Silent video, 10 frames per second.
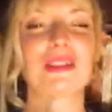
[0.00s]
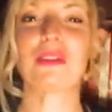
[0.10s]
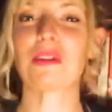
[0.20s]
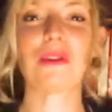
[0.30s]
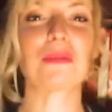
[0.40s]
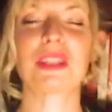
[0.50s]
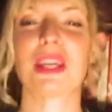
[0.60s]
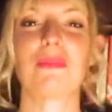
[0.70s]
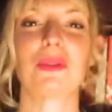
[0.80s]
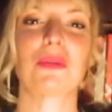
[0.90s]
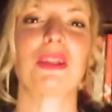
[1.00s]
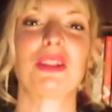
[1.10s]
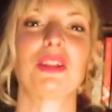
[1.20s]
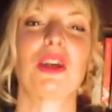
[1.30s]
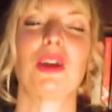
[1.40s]
You can alternate between the
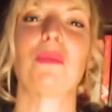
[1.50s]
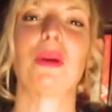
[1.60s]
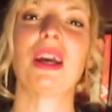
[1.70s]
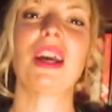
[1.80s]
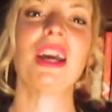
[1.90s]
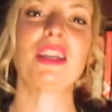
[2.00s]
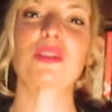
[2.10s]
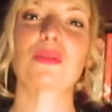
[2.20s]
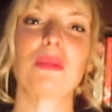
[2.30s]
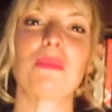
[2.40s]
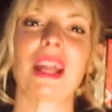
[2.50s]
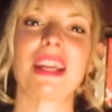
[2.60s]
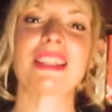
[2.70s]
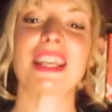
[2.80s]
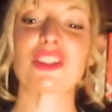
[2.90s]
two, but
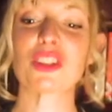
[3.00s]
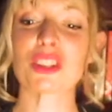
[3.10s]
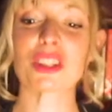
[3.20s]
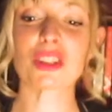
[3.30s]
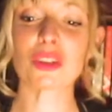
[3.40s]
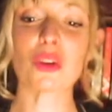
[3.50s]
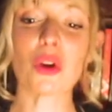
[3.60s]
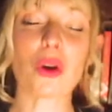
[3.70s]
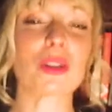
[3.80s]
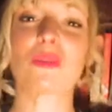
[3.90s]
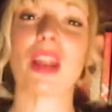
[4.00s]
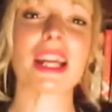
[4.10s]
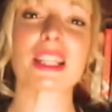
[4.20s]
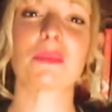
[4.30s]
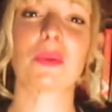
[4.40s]
screenplays, they're just not as
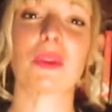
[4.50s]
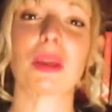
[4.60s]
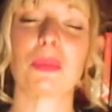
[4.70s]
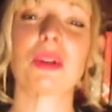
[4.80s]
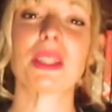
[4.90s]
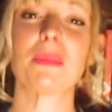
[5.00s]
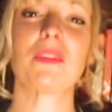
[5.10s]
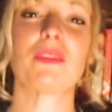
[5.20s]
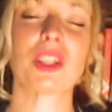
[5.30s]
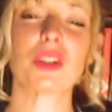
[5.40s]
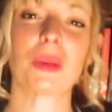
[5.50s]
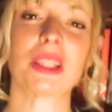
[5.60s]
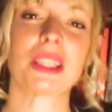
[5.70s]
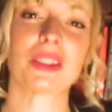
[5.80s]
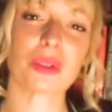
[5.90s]
flexible. They're pretty
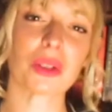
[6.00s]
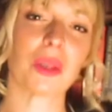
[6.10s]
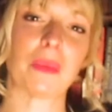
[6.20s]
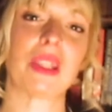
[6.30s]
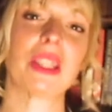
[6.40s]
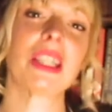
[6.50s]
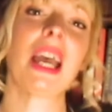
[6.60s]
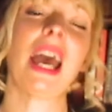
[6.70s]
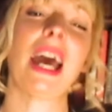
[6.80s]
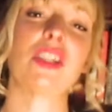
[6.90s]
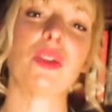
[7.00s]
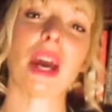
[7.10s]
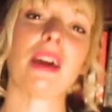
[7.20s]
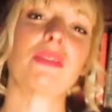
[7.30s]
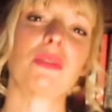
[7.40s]
regimented documents, and you
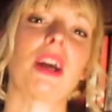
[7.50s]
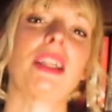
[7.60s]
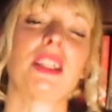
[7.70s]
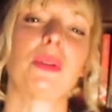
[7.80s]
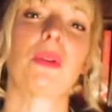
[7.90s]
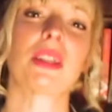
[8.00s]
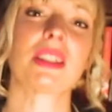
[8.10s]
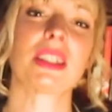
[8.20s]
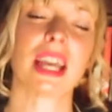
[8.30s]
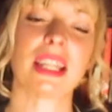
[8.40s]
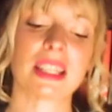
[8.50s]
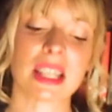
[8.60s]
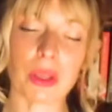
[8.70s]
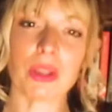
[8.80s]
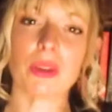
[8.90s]
have to write in the present tense.
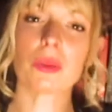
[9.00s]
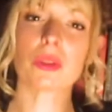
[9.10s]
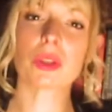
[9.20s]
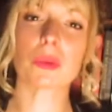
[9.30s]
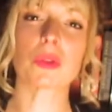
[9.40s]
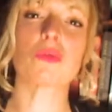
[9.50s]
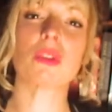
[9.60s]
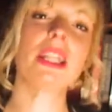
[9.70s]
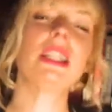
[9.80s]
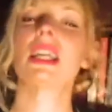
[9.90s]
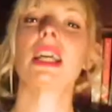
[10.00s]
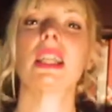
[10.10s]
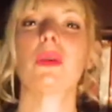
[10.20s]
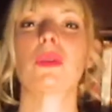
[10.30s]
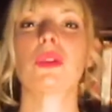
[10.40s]
When someone's reading it,
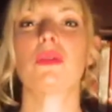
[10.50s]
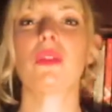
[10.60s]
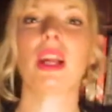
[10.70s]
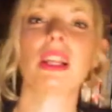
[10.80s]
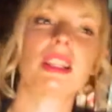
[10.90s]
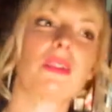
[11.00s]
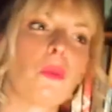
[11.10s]
they want to feel as if,